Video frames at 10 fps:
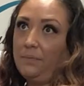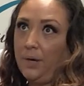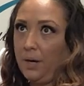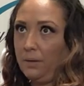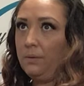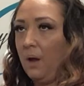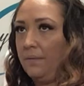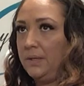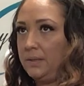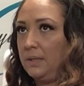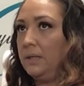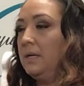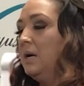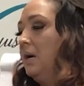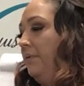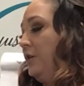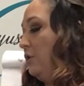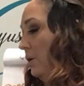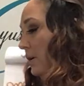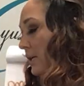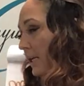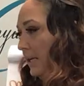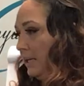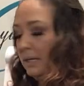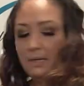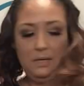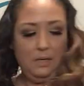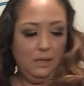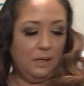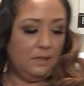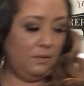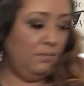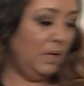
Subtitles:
hair, obviously, that you're going to need, because